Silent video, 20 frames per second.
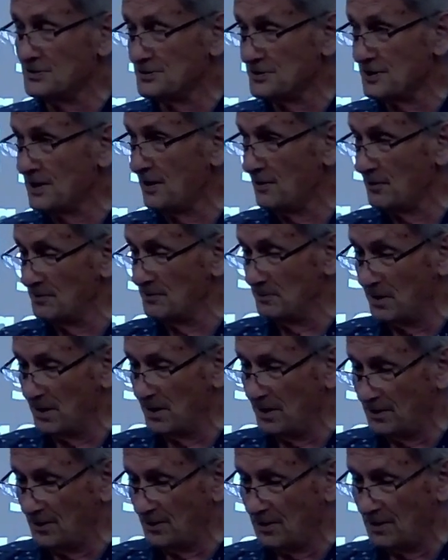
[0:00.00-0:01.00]
are in my
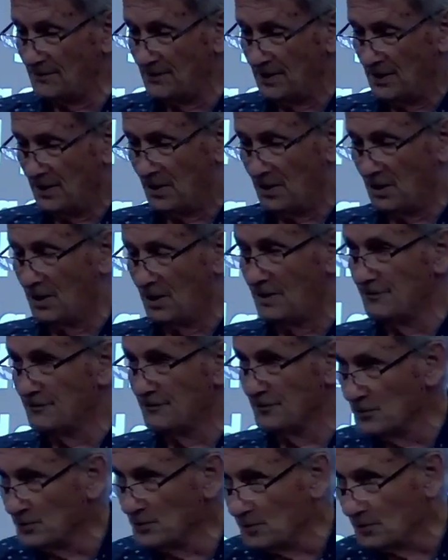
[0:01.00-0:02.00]
life, I've
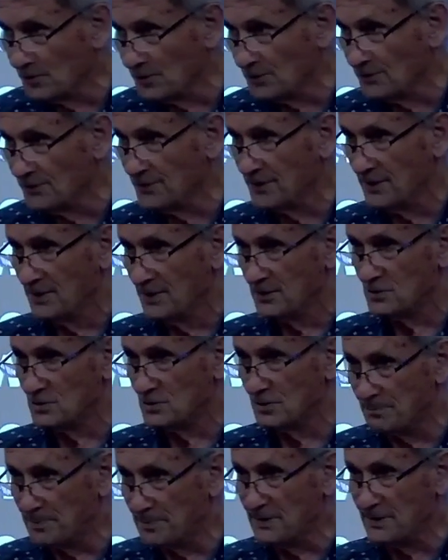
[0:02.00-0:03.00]
learned to
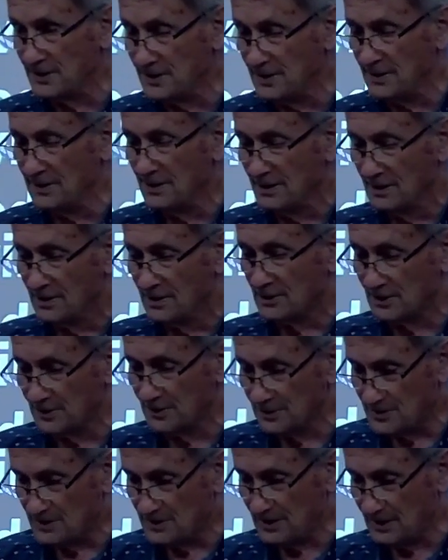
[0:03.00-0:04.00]
be
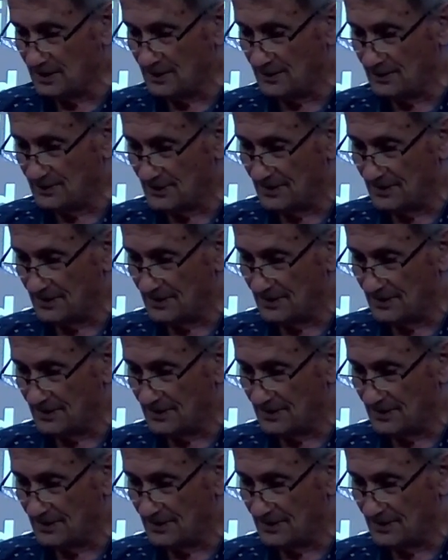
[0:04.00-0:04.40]
content.